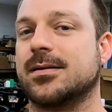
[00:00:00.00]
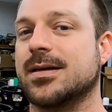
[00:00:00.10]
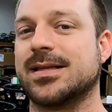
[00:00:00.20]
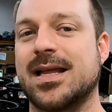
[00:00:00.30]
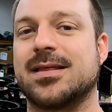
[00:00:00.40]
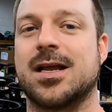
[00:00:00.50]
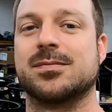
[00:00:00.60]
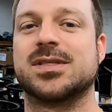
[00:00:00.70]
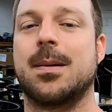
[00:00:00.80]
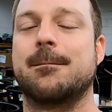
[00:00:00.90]
click that
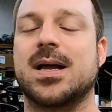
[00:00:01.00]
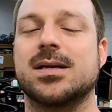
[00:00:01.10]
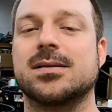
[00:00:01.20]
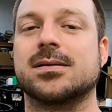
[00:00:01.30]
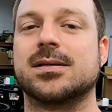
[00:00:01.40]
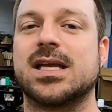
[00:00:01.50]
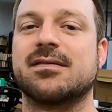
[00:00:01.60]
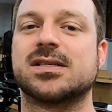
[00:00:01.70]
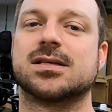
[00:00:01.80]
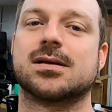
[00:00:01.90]
thumbs up button,
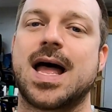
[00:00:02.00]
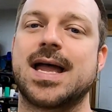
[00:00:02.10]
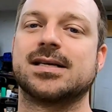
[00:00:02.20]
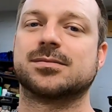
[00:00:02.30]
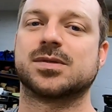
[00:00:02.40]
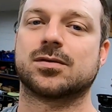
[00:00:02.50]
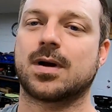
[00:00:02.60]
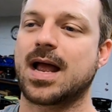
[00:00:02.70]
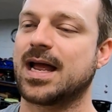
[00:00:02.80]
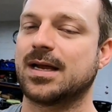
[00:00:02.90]
give us a like,
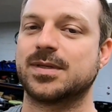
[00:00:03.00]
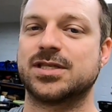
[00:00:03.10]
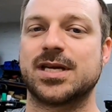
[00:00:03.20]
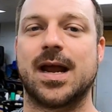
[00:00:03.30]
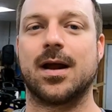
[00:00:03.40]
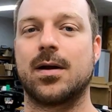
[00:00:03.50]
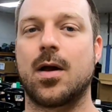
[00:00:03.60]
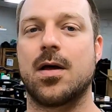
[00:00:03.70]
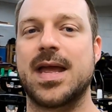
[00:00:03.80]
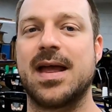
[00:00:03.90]
subscribe,
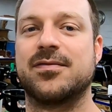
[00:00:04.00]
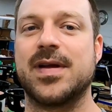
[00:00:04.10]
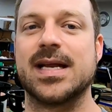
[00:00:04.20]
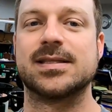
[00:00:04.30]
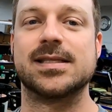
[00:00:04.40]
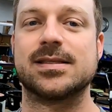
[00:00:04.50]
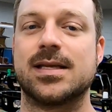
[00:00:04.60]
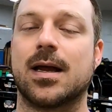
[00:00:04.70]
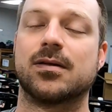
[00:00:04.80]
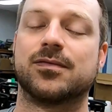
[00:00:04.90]
share, all that fancy
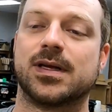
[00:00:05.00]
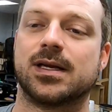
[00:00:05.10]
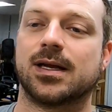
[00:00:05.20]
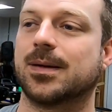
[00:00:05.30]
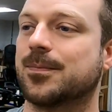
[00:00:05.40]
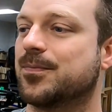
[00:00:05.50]
stuff. And